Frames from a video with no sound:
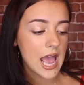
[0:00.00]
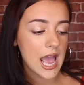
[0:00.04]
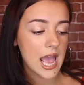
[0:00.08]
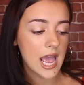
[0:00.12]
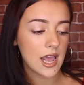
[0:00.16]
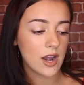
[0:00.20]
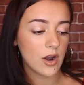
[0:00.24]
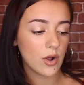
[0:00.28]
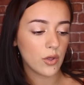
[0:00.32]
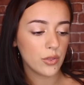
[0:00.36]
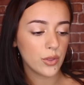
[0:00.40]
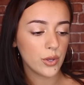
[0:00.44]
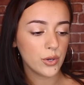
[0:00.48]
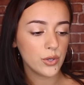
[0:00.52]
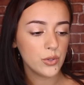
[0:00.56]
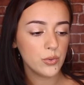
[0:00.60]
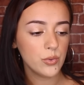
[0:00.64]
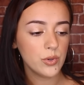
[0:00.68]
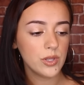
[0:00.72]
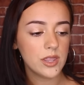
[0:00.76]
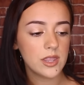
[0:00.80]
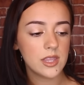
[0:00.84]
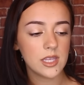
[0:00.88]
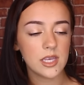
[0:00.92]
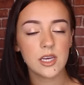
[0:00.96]
And although you
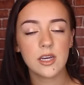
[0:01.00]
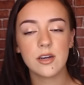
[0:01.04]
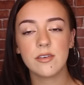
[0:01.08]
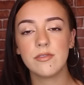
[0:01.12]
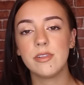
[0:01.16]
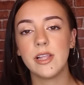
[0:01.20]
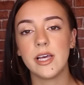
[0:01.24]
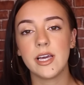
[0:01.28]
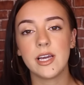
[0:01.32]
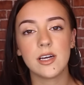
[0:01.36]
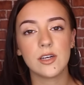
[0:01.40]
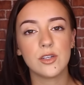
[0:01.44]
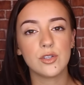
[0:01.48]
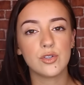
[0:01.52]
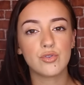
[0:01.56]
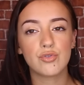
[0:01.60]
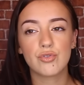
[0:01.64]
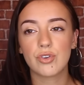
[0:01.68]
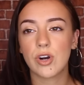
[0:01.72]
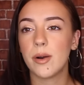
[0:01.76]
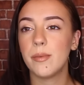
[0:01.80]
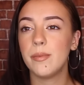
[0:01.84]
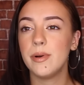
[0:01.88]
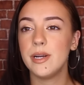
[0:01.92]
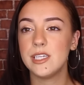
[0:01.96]
would think of like a
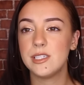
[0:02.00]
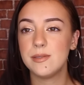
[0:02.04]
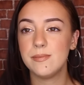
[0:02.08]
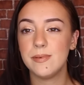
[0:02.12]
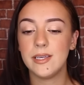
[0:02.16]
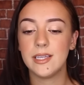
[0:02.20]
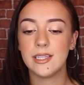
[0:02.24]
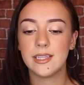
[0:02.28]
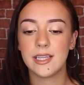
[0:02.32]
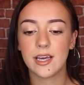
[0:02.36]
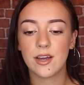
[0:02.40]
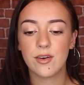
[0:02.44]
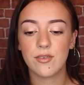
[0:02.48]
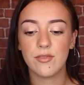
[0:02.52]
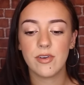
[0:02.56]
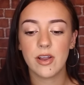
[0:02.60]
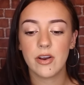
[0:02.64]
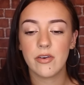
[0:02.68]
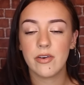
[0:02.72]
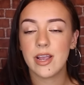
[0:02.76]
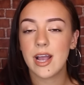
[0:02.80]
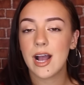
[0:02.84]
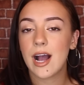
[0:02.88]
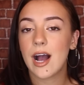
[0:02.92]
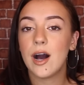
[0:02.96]
strawberry as being like a
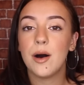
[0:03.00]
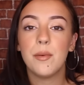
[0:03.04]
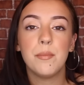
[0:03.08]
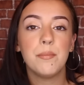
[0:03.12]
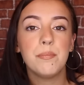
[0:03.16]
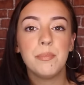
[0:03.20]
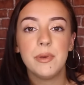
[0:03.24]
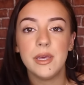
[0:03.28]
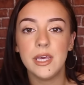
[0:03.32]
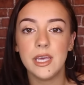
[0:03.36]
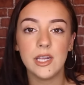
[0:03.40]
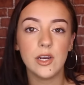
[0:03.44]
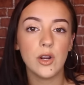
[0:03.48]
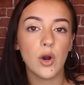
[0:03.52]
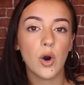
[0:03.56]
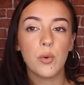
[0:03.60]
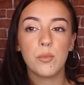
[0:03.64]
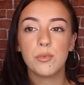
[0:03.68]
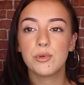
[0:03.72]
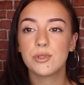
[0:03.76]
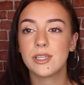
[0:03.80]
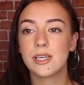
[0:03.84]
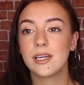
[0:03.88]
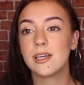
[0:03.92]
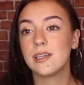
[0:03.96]
very upbeat,
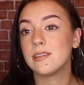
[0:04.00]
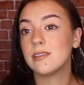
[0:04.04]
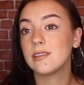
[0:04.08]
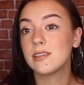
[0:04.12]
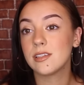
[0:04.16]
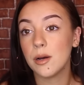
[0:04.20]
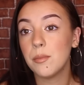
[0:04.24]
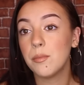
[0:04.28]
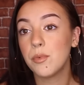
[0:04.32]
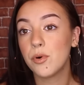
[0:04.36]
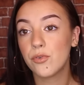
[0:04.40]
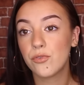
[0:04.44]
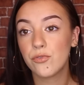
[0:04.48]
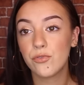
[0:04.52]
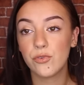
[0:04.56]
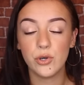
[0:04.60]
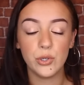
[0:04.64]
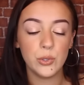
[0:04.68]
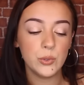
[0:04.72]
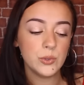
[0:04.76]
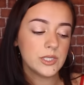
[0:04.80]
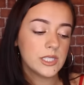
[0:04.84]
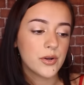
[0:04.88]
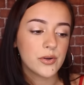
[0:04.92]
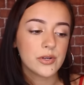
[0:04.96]
almost like a summer
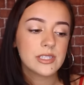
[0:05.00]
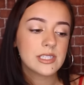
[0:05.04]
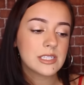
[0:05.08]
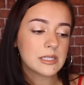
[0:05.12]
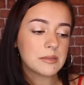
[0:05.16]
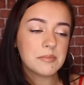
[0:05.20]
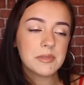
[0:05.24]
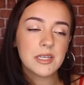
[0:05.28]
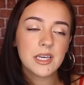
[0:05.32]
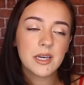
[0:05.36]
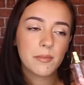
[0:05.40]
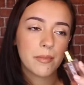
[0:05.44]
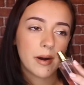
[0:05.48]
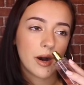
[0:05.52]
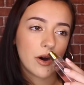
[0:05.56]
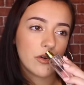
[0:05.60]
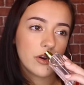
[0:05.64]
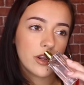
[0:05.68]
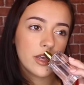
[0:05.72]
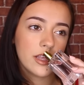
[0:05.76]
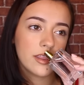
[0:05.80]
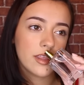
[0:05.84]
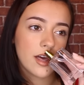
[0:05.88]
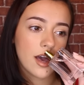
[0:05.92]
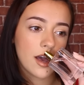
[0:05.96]
fruit, there's something
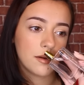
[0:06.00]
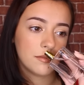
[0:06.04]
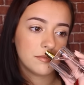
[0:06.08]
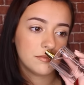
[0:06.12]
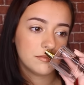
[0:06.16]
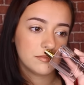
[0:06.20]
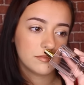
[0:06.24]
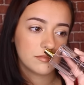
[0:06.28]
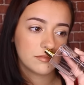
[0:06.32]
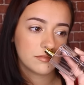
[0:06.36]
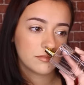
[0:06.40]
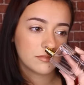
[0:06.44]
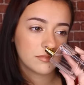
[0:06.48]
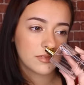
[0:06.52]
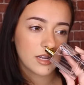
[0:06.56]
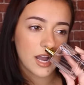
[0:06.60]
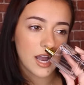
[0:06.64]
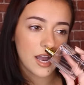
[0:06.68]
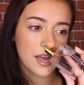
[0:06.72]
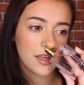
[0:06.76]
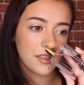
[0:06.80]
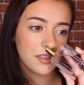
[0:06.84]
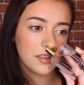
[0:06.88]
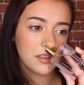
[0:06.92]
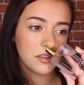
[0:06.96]
about it that
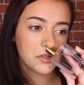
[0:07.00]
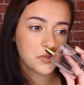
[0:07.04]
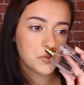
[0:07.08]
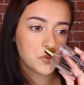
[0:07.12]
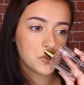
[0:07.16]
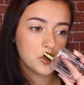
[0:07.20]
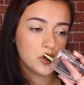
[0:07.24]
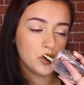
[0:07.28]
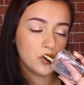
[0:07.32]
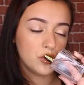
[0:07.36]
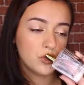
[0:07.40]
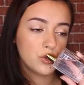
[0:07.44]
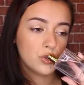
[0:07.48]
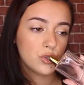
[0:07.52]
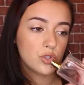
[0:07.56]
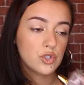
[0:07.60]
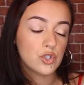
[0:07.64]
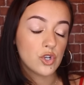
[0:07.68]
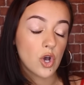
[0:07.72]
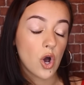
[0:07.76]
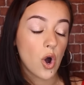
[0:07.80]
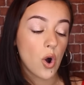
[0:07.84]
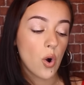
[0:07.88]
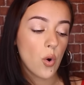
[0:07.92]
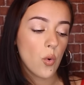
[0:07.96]
I think this will do
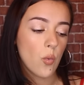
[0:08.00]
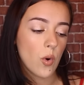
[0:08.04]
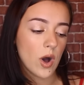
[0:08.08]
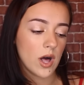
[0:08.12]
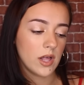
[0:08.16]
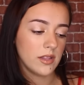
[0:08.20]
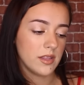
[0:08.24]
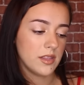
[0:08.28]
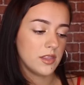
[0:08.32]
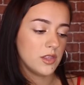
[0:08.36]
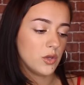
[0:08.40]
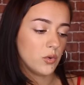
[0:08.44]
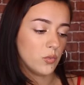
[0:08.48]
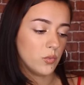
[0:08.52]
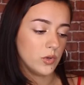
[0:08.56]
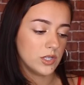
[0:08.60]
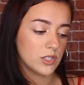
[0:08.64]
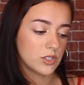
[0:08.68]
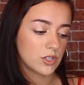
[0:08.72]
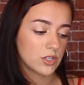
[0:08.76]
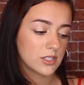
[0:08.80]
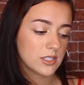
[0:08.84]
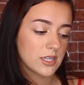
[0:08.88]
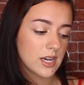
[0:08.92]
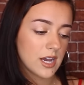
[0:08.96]
so well in the
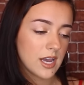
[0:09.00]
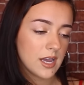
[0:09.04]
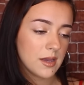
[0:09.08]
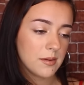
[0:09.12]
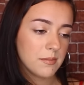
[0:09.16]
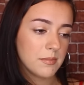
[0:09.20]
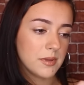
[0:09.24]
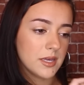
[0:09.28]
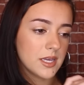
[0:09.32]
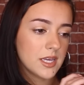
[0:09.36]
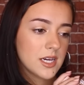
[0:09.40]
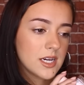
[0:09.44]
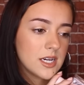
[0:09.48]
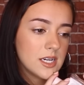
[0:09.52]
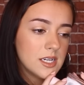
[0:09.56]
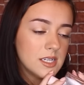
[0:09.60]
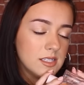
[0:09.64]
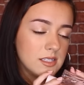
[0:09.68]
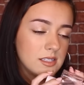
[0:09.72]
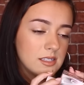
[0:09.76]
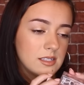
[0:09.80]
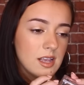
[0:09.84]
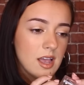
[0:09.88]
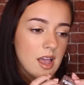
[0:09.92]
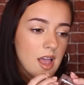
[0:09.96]
winter time
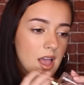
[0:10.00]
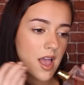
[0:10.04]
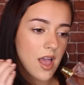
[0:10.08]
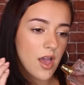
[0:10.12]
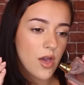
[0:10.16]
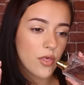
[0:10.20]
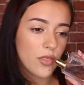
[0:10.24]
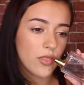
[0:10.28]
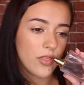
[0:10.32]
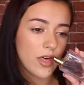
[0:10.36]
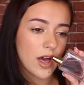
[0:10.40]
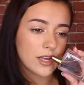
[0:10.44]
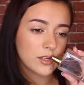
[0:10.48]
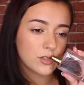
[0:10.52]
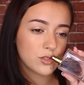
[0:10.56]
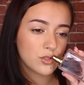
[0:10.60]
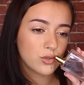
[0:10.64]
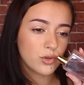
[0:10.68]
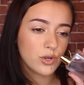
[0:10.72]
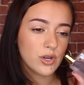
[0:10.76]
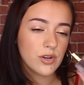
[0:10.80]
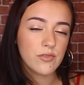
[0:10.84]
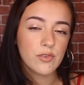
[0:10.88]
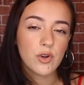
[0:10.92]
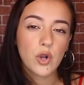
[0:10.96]
because that
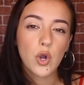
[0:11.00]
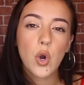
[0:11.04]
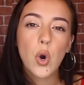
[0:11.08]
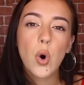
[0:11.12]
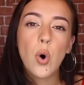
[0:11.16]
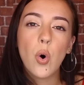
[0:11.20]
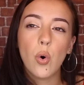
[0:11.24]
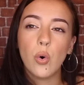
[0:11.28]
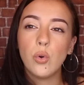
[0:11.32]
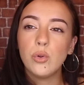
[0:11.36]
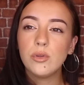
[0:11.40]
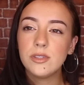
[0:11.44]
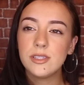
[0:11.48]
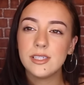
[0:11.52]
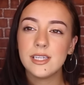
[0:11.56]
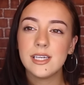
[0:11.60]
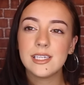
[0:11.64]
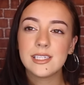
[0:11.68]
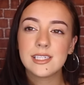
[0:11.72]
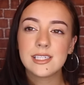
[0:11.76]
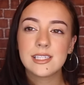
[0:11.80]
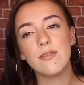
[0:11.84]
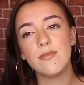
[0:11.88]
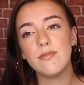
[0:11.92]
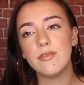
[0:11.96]
sort of
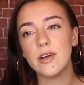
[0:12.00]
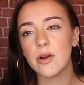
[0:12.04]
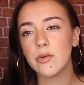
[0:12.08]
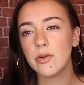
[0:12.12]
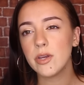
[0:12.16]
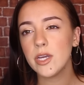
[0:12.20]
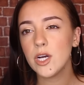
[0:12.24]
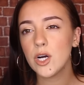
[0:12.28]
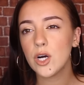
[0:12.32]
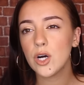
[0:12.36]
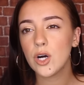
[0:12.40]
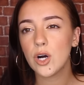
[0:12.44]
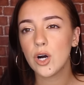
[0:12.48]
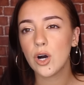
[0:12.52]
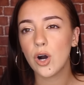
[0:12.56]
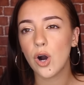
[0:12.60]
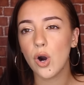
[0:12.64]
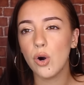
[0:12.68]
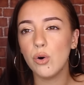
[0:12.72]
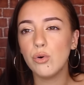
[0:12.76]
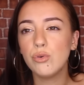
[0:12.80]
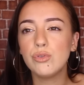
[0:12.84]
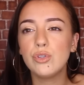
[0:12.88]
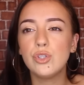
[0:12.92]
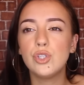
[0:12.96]
coldness, very
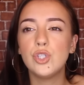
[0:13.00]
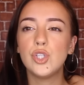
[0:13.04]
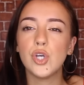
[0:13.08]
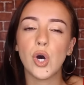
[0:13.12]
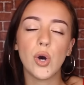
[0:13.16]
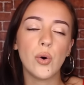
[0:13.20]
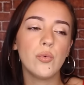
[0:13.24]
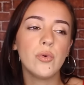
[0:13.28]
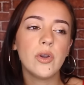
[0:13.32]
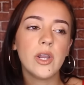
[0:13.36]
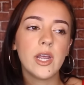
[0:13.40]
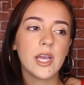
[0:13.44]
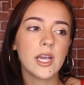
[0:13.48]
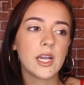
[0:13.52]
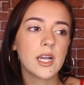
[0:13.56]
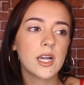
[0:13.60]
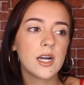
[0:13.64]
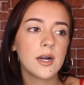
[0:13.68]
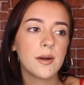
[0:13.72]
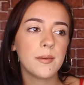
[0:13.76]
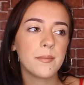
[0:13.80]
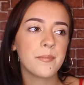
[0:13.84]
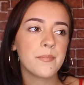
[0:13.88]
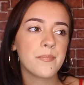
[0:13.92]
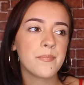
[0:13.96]

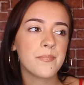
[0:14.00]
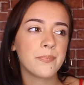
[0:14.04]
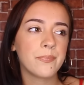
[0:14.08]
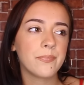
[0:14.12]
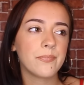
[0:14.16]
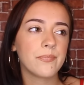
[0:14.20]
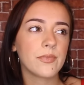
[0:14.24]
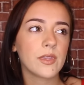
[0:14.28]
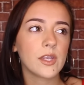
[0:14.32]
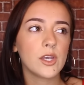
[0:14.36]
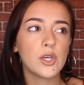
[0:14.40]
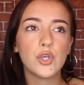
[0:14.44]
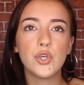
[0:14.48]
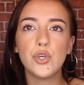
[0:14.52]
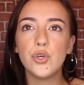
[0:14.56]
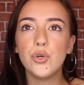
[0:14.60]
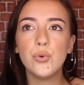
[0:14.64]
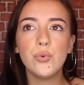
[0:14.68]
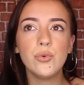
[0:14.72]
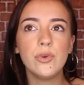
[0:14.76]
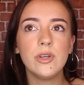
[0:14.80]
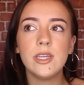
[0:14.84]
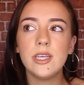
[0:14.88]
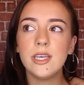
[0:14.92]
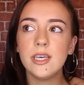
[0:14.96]
ozonic,
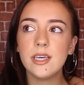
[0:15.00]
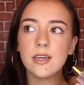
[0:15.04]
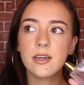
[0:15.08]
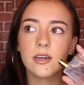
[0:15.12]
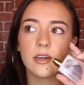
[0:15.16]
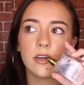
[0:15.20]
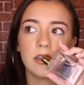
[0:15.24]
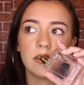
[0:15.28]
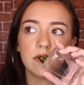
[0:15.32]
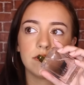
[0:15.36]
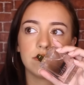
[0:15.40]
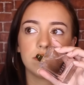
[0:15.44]
unique,